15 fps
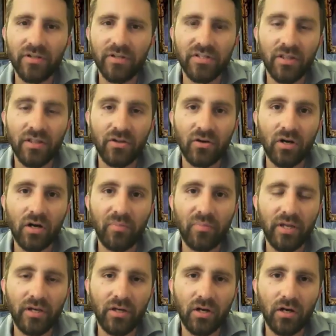is, then they're all
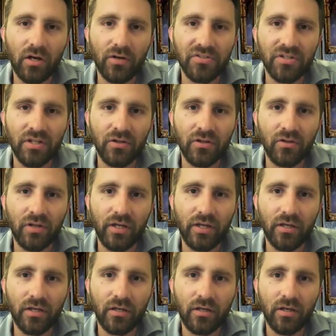playing cards, and then
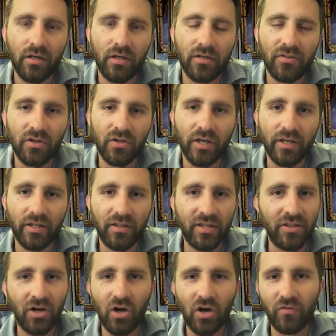they're like,
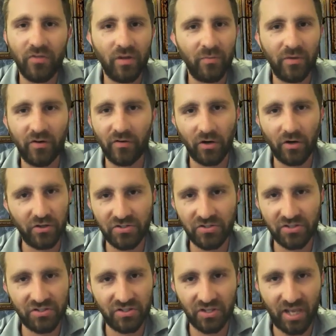then all of them are, or this
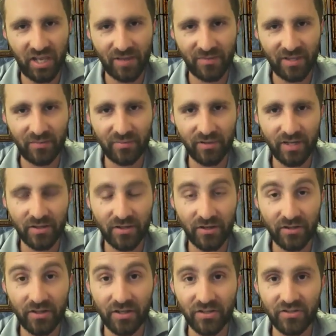is the game they play,
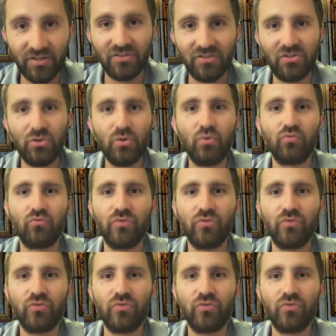and they're these two